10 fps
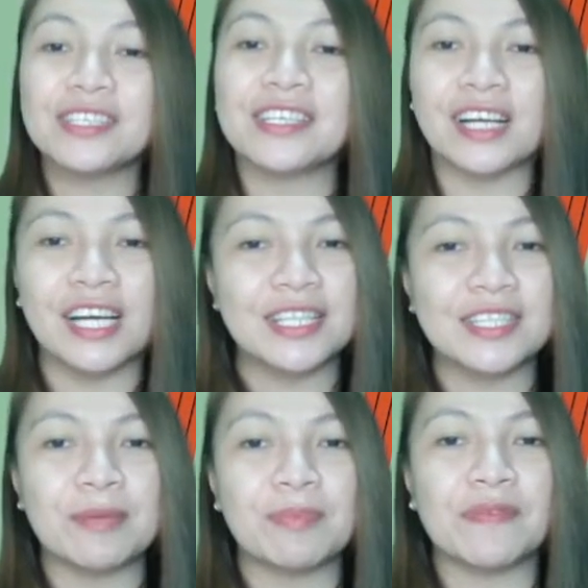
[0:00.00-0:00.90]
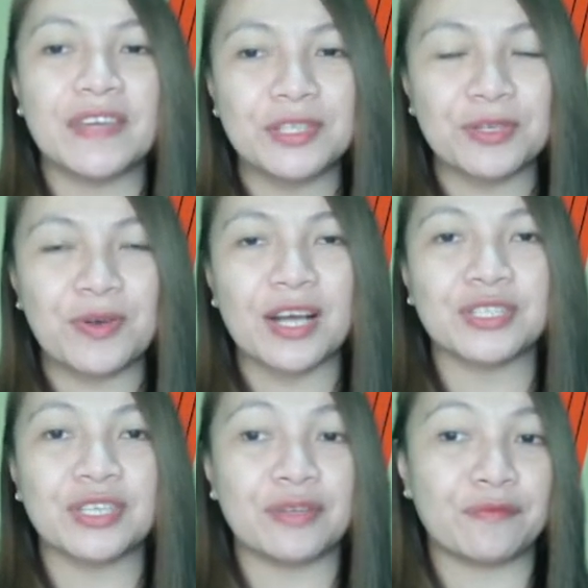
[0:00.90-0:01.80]
that the concept of
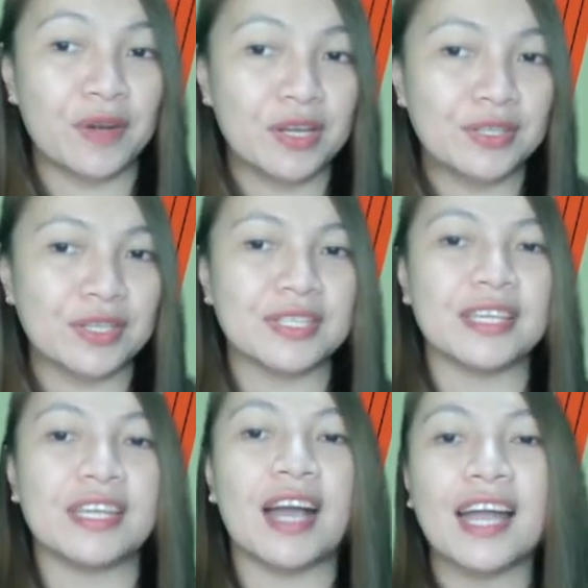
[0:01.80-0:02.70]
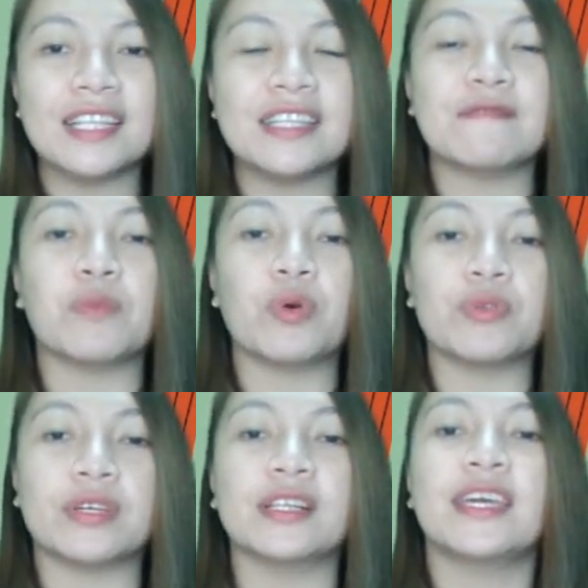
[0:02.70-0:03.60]
interaction versus an additive
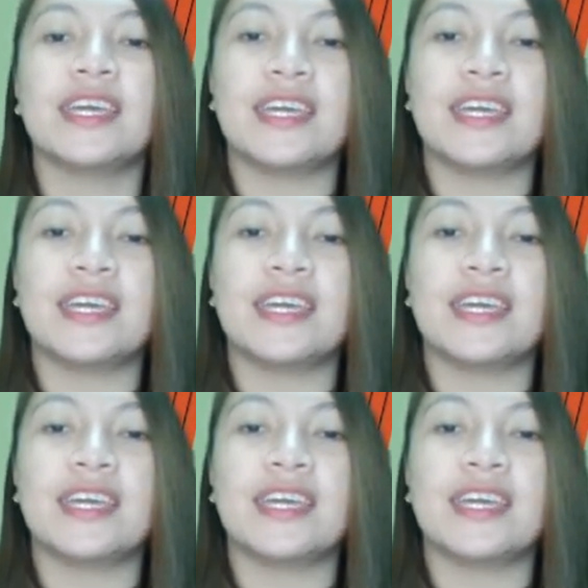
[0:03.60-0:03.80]
model